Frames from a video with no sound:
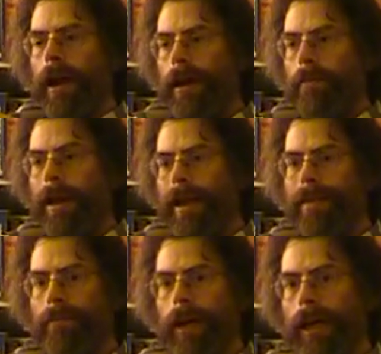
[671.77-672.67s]
I can make
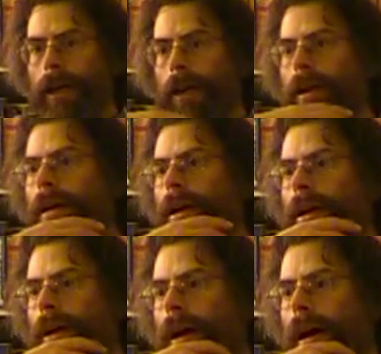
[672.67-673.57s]
some money in it.
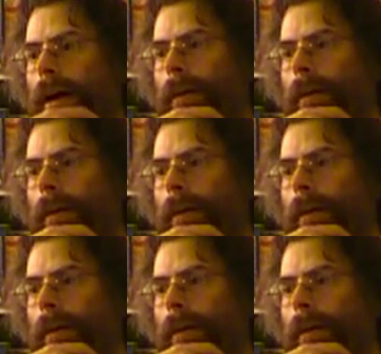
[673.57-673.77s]
Um,